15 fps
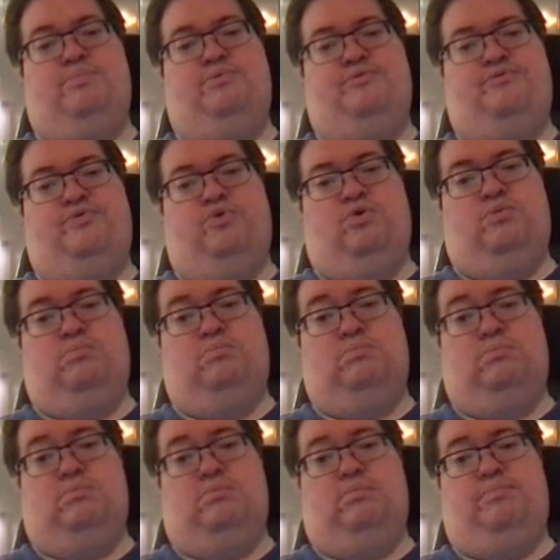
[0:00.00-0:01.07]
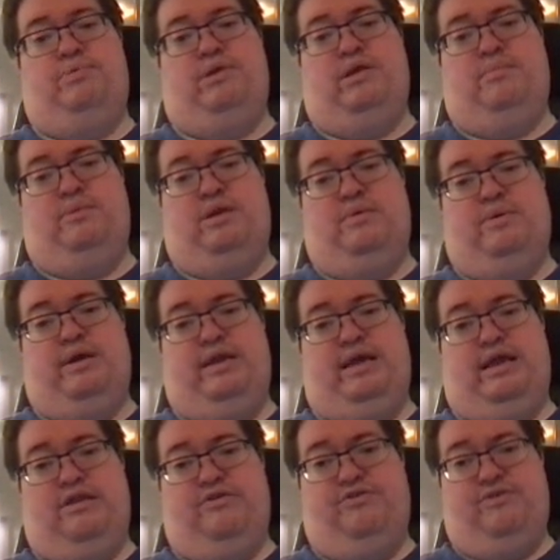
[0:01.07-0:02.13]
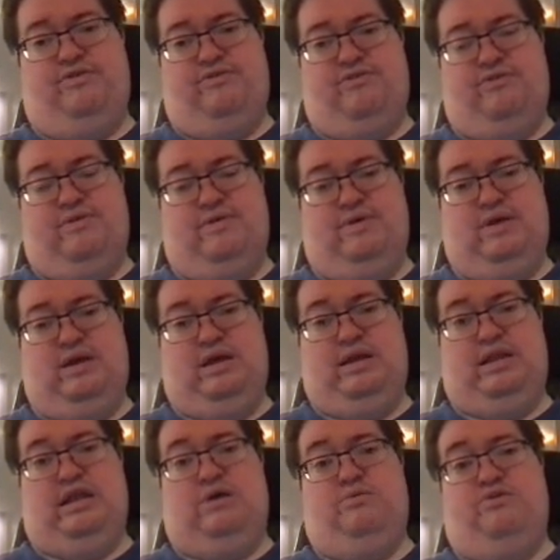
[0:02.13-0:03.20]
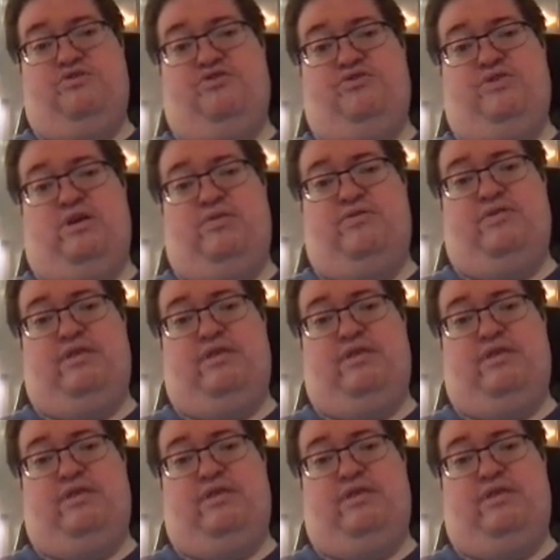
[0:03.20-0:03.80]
perform preliminary analysis. Now, this is not